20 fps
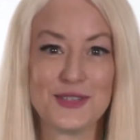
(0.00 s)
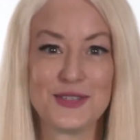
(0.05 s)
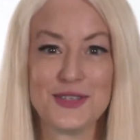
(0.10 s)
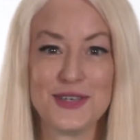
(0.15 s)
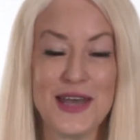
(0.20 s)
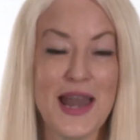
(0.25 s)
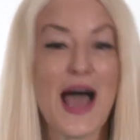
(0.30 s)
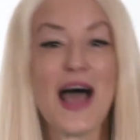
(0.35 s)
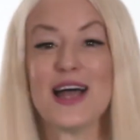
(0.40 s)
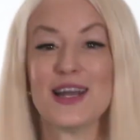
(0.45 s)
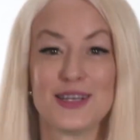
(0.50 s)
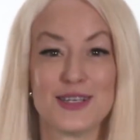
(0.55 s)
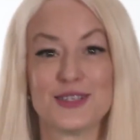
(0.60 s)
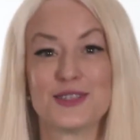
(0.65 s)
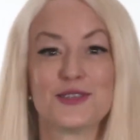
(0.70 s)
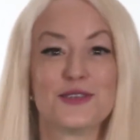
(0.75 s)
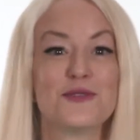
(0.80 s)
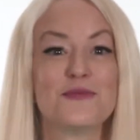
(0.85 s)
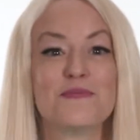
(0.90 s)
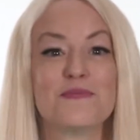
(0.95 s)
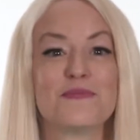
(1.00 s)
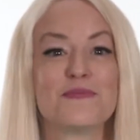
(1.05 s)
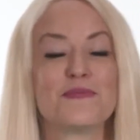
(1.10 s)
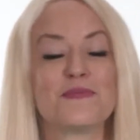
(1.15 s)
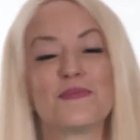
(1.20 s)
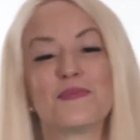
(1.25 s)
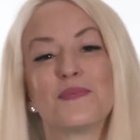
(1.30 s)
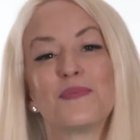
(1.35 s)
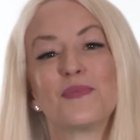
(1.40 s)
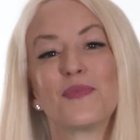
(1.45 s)
not to do
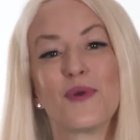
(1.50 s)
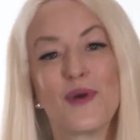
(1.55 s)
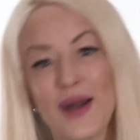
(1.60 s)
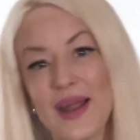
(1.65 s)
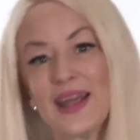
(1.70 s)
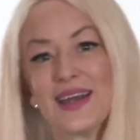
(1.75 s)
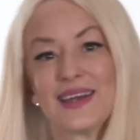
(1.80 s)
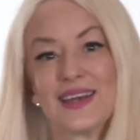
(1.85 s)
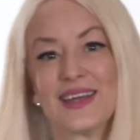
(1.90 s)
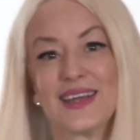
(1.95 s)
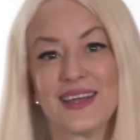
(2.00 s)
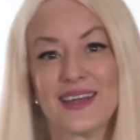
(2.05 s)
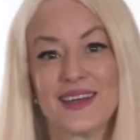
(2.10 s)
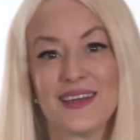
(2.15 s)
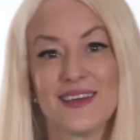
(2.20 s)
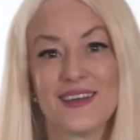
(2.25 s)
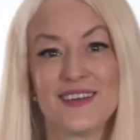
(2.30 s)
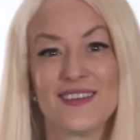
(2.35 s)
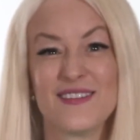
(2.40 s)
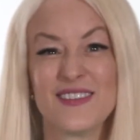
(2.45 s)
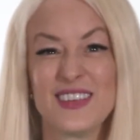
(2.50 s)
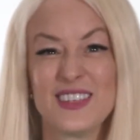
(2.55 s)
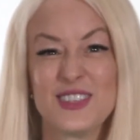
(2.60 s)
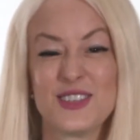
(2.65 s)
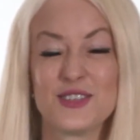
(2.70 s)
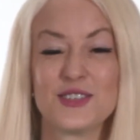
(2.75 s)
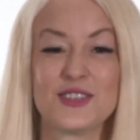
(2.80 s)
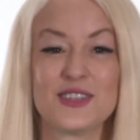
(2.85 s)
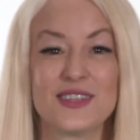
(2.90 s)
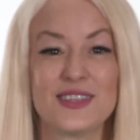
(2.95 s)
branding
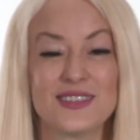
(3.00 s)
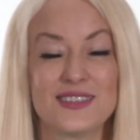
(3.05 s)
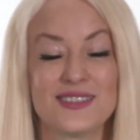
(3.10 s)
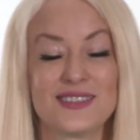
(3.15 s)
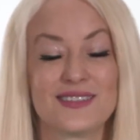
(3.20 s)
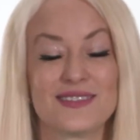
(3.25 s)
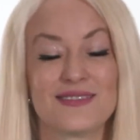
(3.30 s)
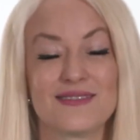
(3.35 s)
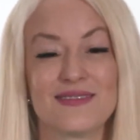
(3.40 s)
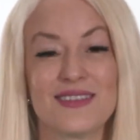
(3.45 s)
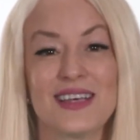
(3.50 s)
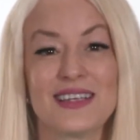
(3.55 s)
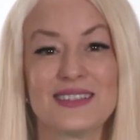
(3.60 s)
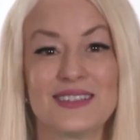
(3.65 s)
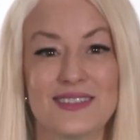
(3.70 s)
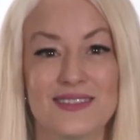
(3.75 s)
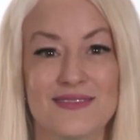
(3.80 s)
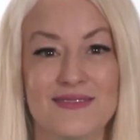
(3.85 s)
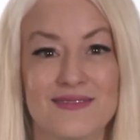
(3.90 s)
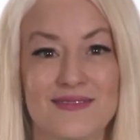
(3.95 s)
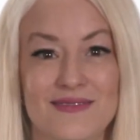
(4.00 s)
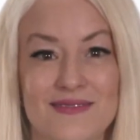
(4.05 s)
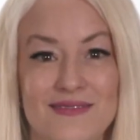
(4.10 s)
features this lesson.